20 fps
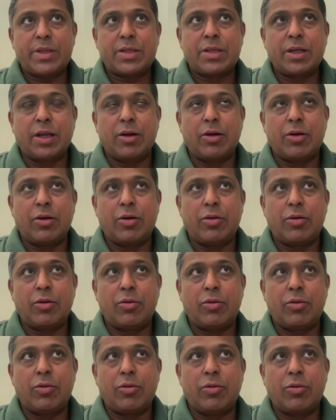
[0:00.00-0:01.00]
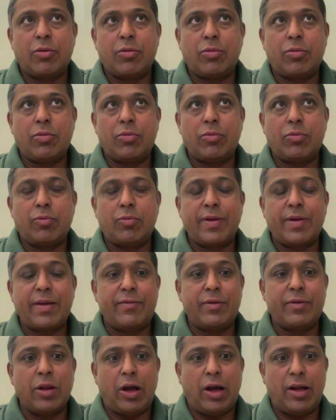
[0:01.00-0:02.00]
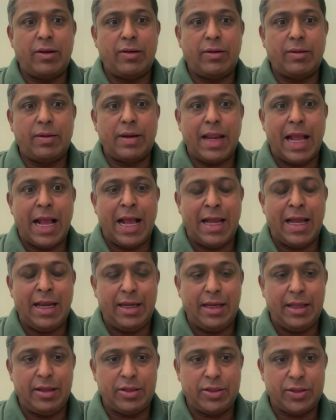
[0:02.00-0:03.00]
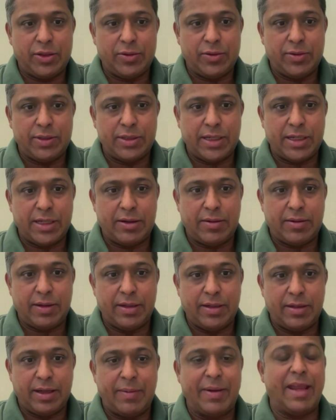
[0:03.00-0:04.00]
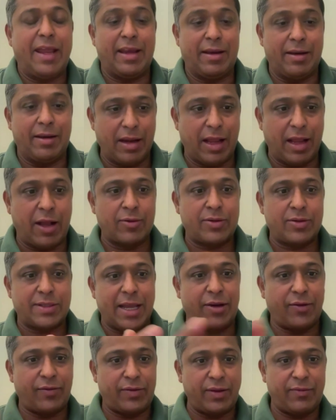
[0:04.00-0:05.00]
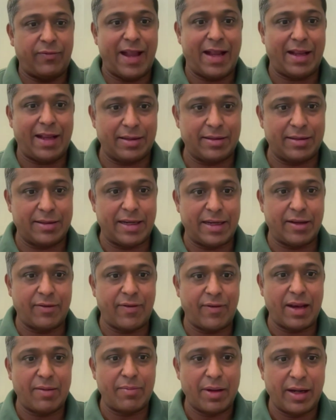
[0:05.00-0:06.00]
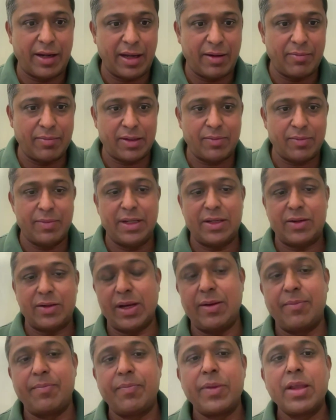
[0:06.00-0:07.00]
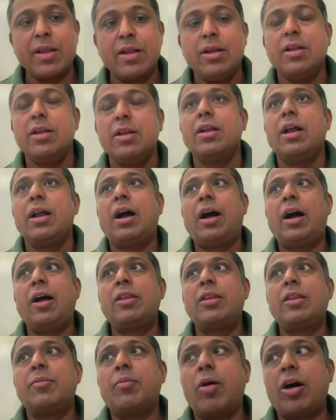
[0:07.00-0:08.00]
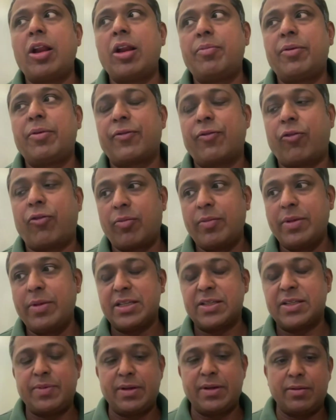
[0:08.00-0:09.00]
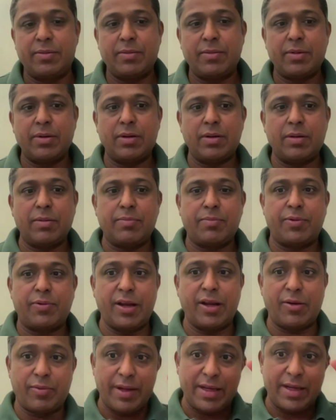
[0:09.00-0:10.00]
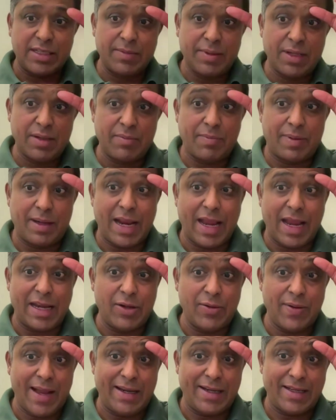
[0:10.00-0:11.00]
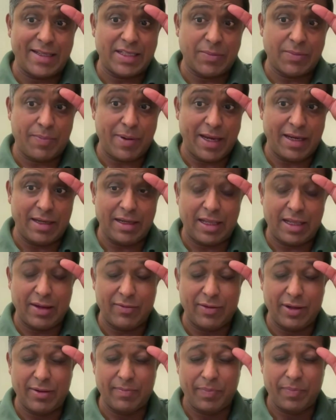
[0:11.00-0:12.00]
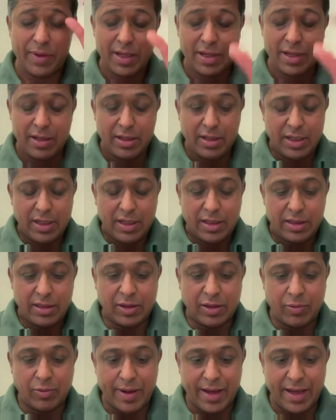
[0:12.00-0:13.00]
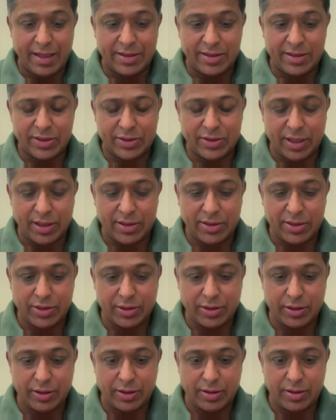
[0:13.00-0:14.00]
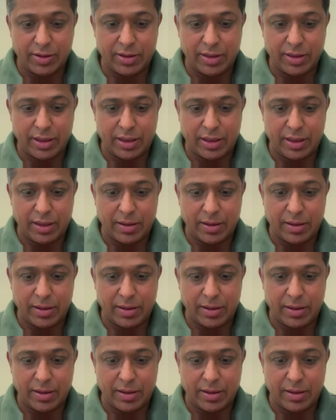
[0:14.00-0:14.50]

So we have not had issues there. And again, outside of the fact data availability and bathymetry, the model performance has been pretty reasonable, but I do anticipate, given the way it's structured,